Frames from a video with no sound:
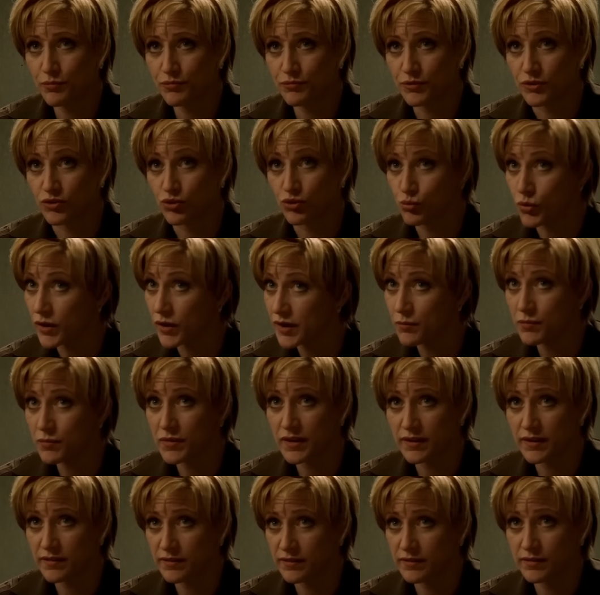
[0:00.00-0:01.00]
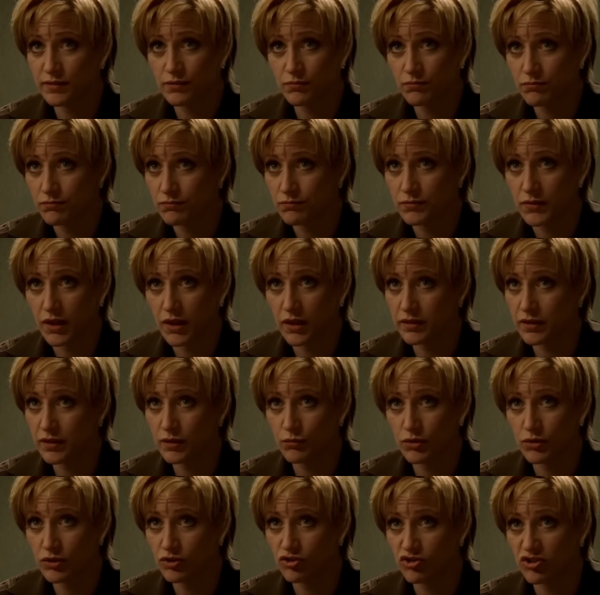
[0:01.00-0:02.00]
a way to make us laugh all the while with
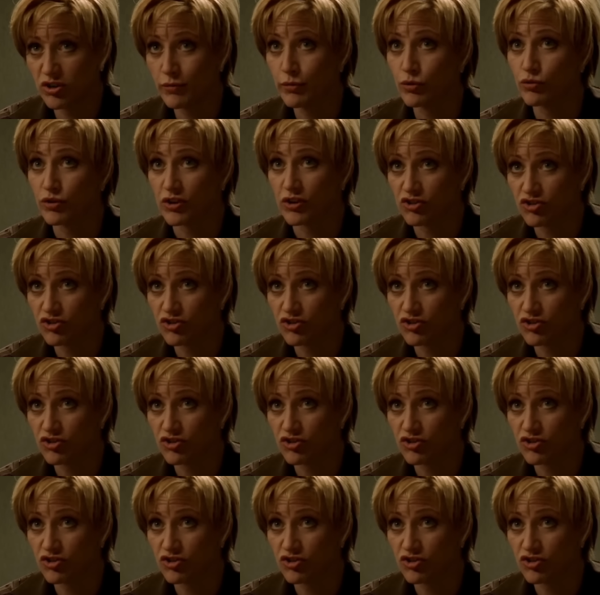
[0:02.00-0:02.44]
some quip or